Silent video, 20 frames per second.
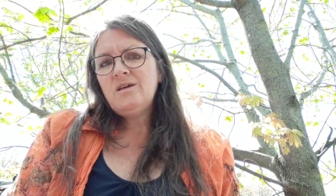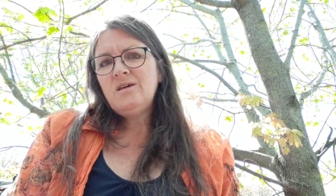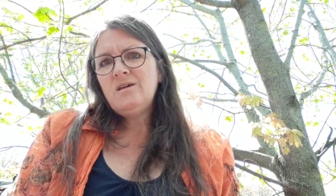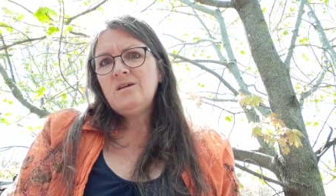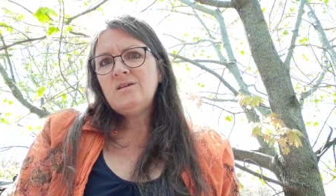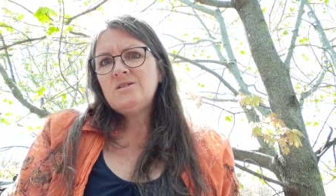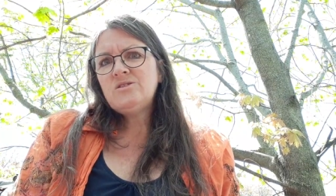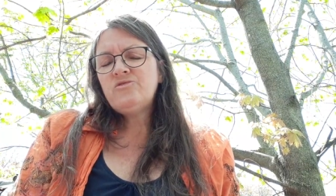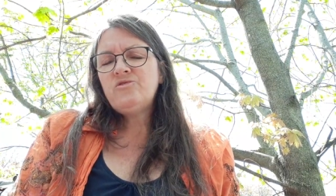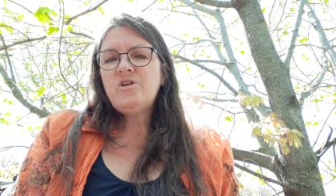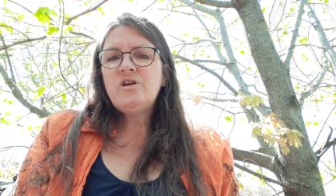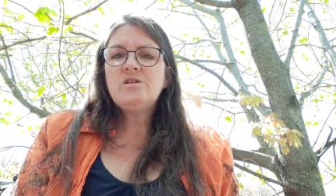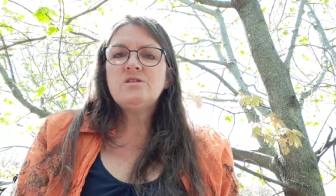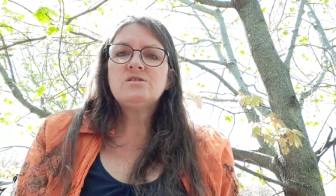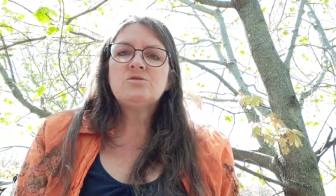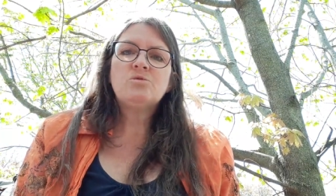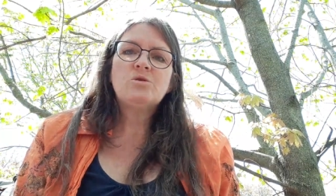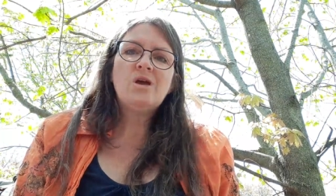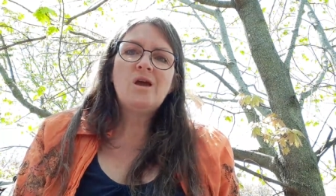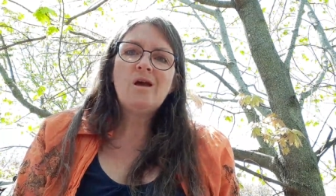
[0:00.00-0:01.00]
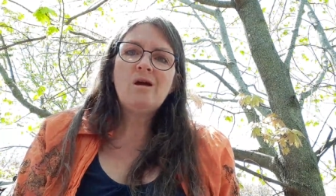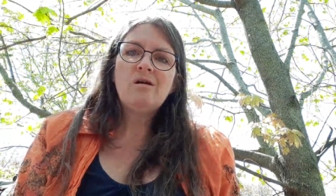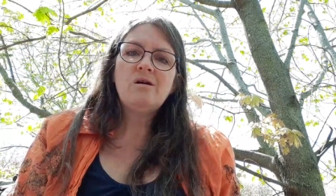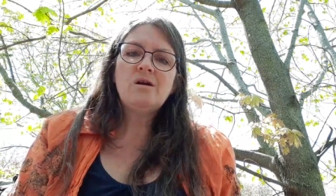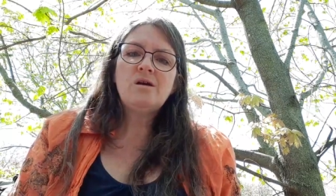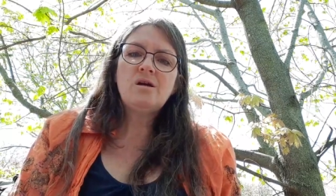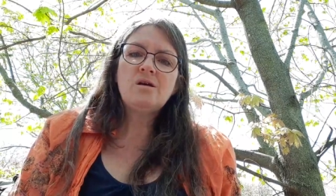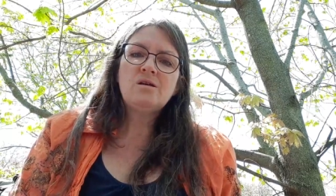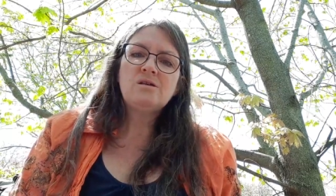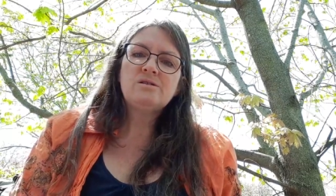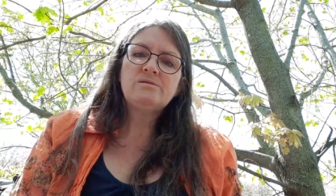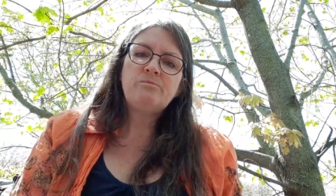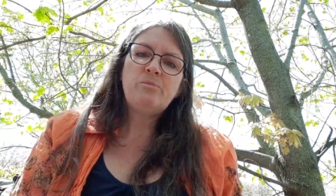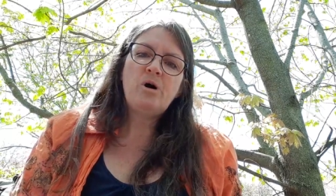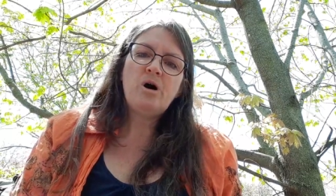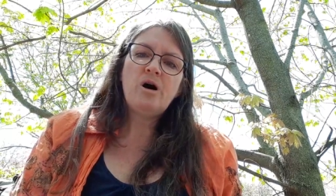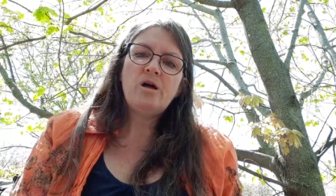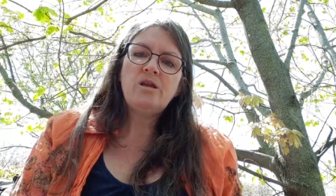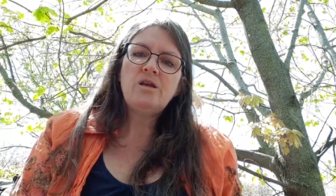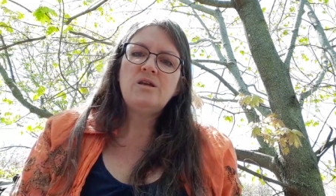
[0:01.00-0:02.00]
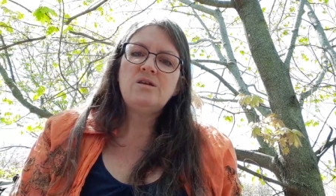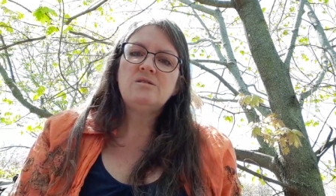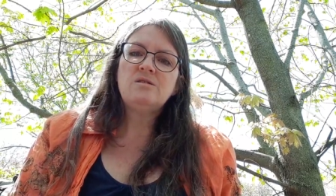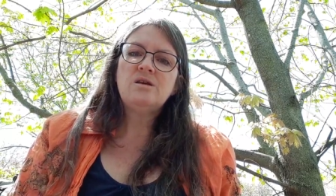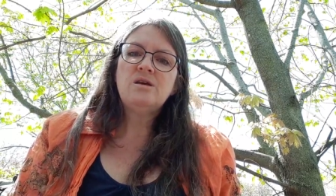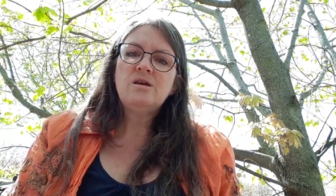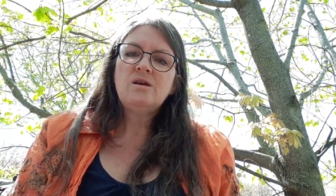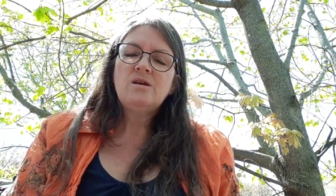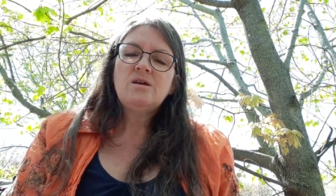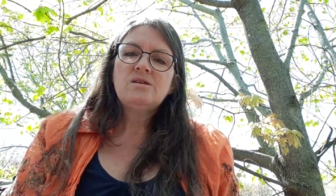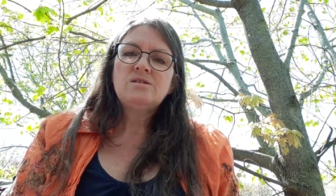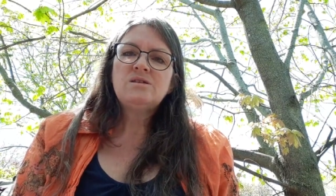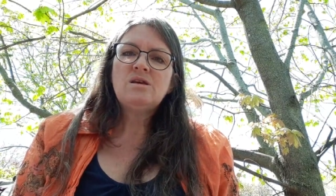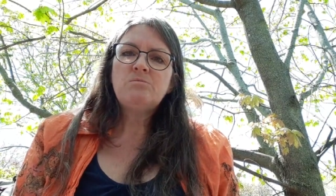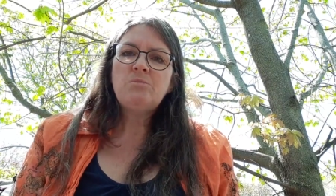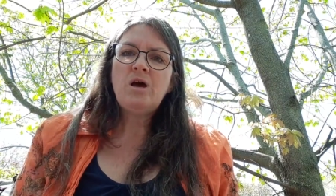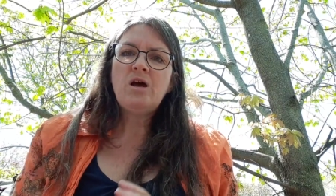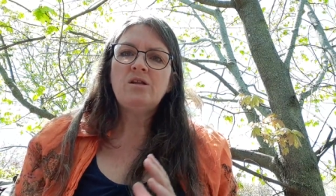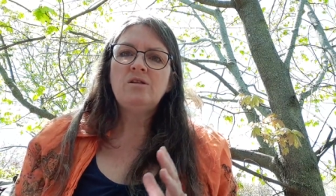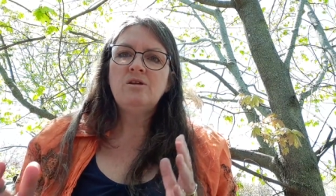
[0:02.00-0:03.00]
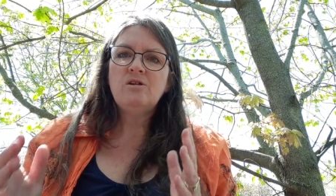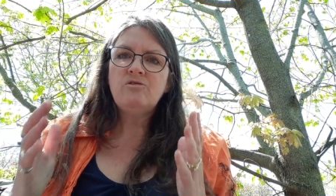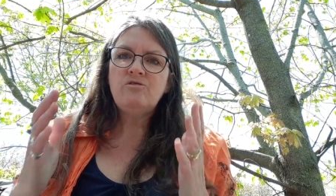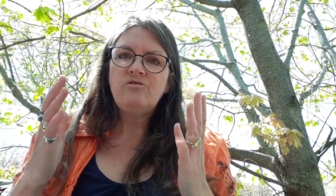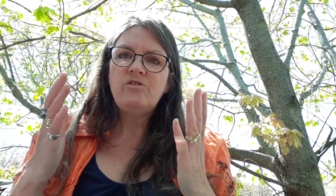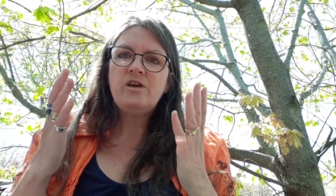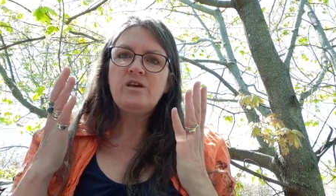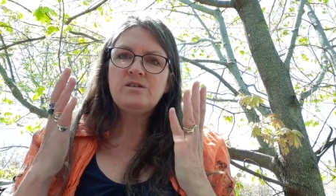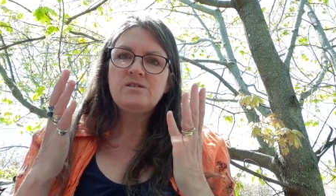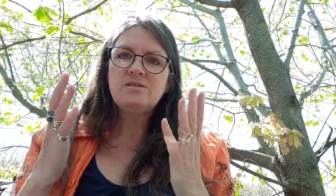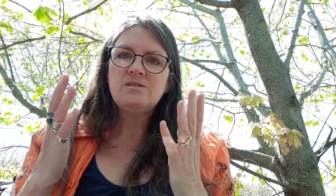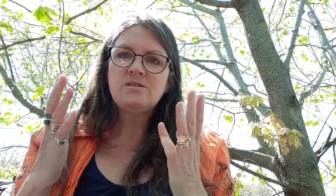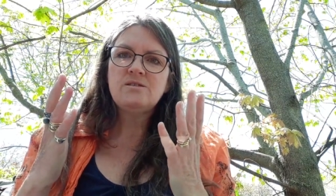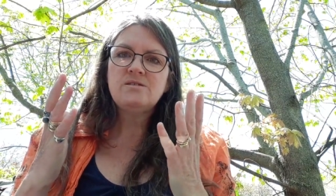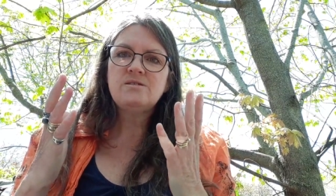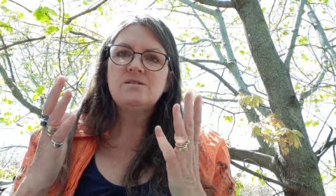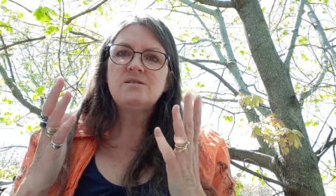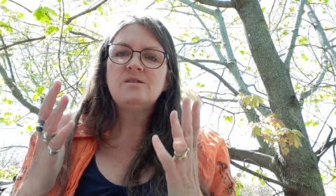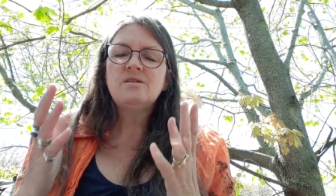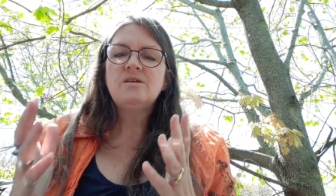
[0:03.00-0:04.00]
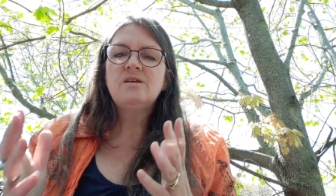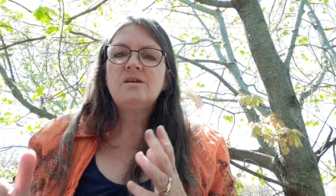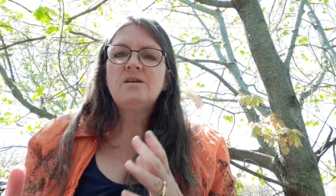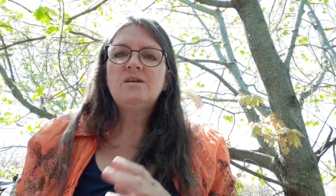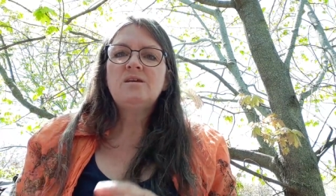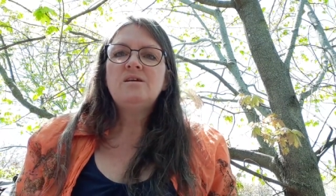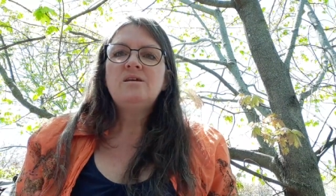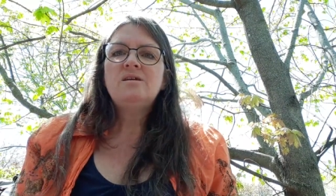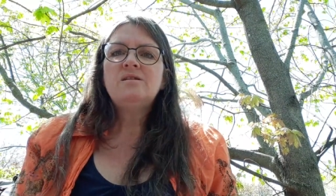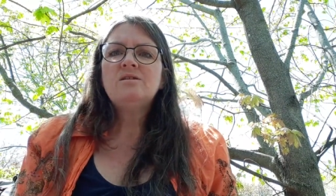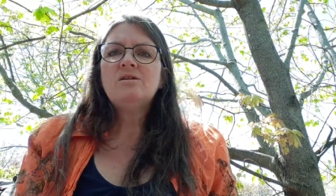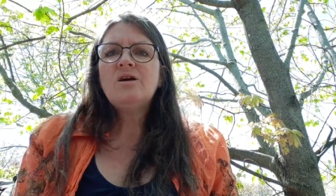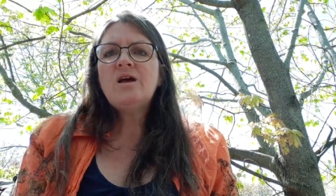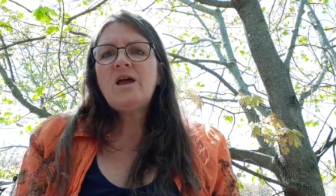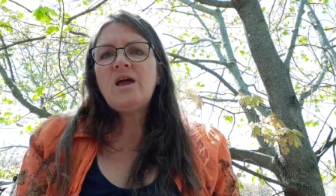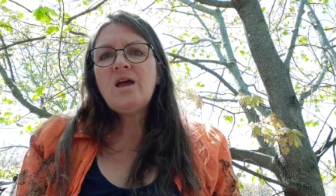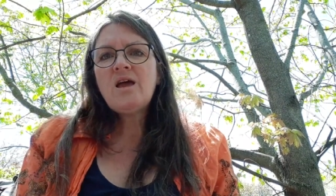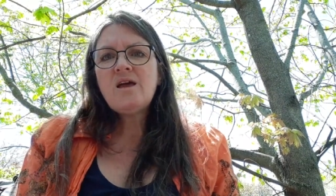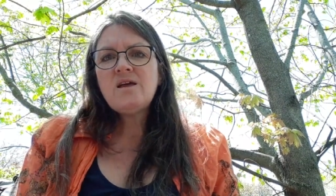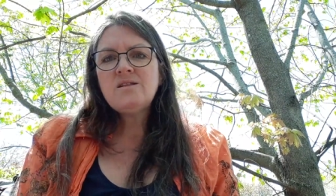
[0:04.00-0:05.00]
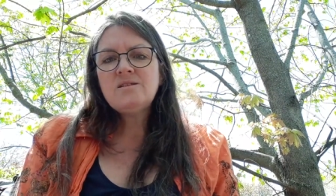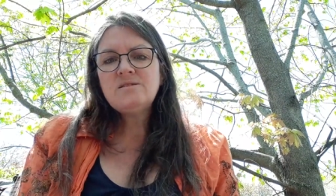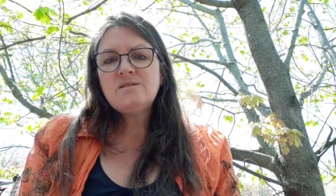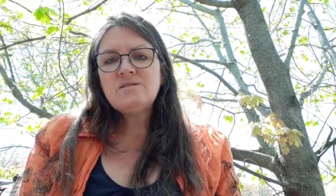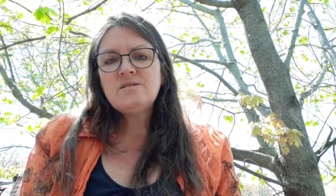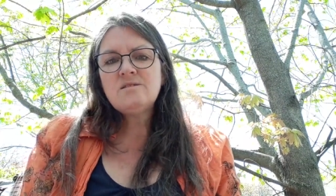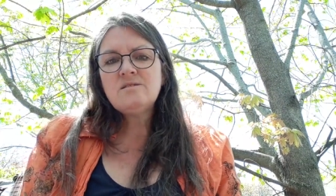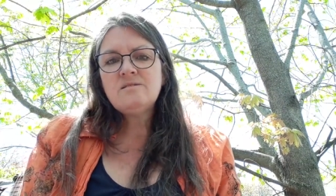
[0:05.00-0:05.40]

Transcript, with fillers: His friends were carrying his body and some had their faces in their hands.